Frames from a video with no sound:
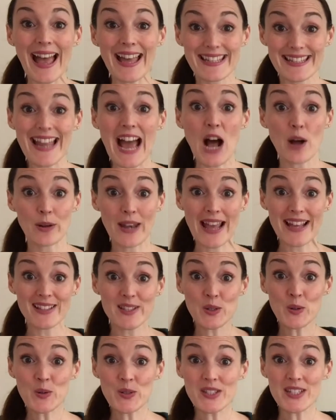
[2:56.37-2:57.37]
Now
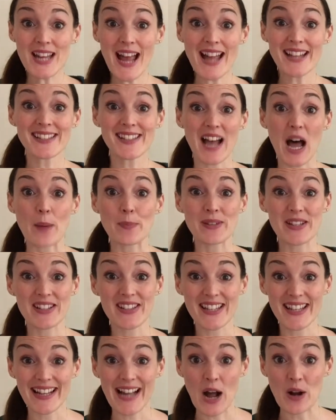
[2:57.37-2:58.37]
let's all stand up to
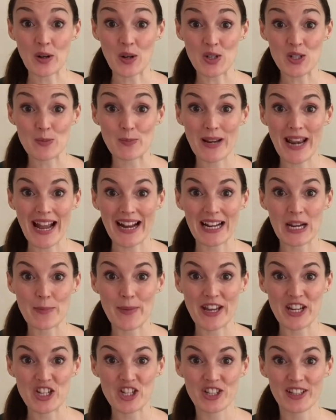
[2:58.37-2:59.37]
sing our gospel
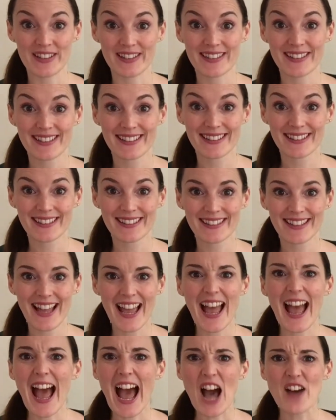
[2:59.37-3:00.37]
acclamation.
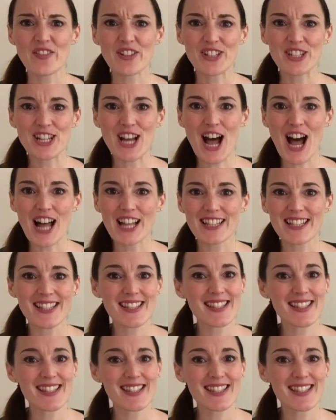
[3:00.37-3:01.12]
Have a dance,